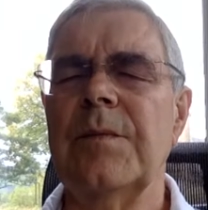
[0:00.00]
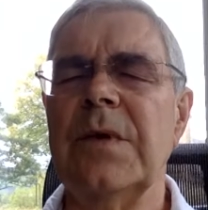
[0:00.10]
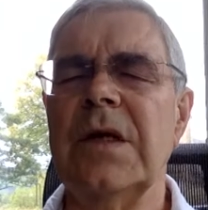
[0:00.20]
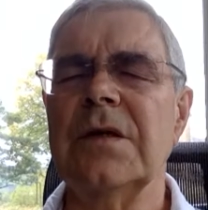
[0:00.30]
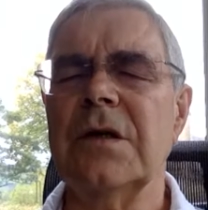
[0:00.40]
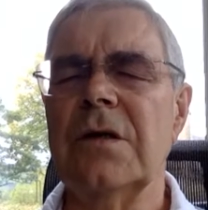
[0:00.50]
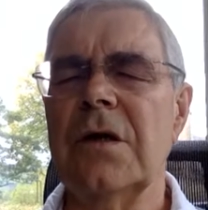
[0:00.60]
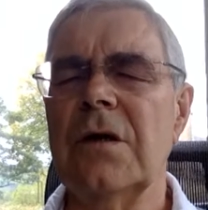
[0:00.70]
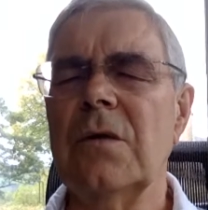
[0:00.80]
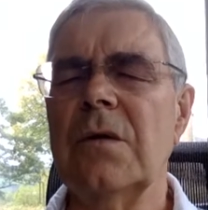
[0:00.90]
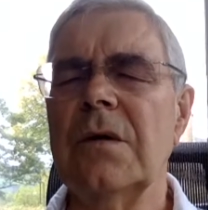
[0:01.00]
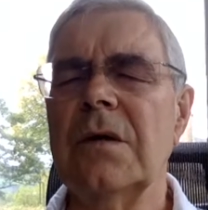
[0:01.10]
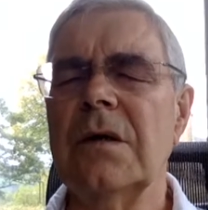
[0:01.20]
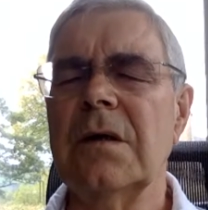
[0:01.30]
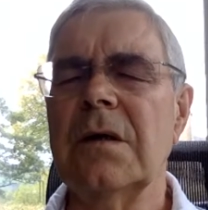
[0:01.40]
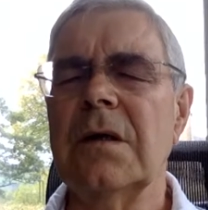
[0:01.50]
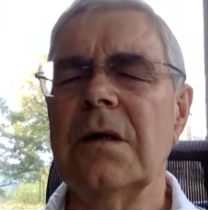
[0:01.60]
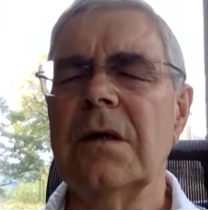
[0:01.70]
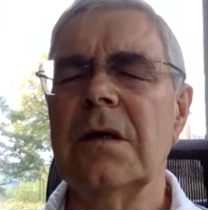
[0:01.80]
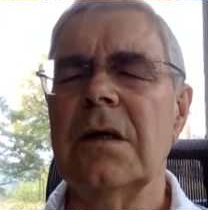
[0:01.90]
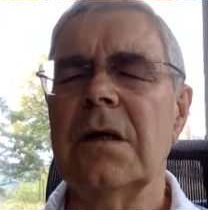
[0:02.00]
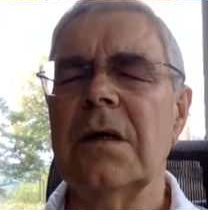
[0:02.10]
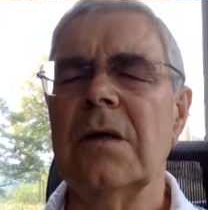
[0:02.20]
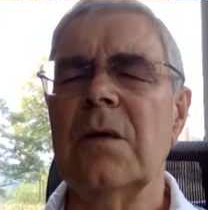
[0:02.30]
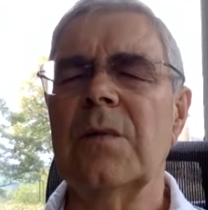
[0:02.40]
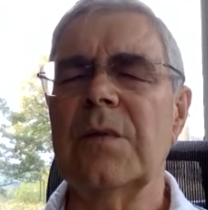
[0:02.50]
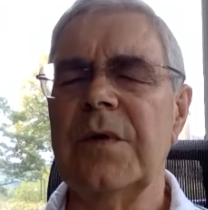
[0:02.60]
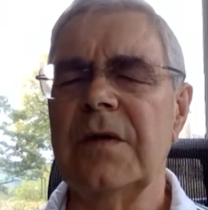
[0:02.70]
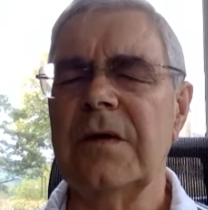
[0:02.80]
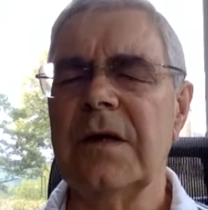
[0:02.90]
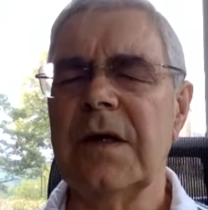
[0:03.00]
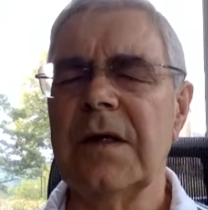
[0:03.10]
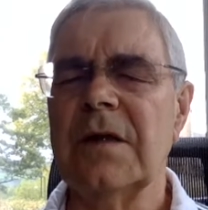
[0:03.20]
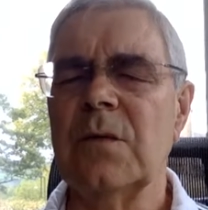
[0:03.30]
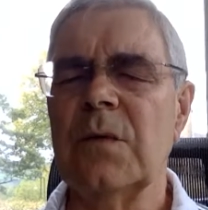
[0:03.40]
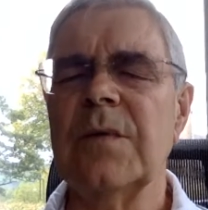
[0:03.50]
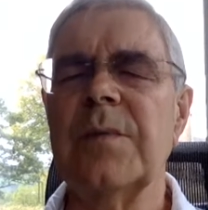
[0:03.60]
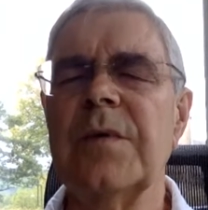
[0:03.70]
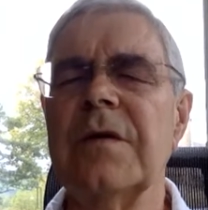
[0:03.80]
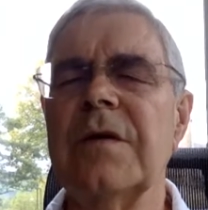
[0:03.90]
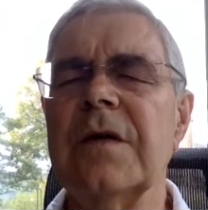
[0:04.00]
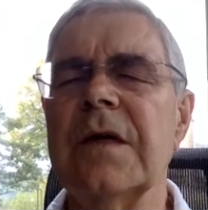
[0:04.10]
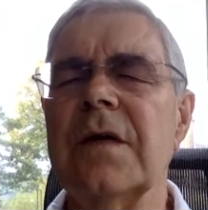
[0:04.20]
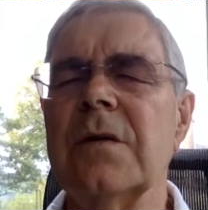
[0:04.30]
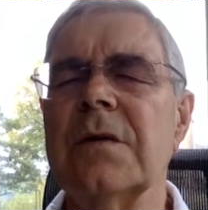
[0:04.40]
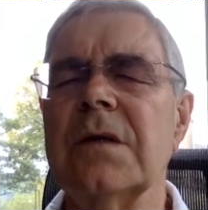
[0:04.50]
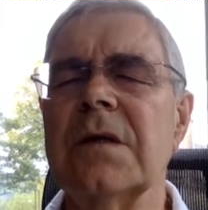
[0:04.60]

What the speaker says: begin to know when we're breathing in and when we're breathing out.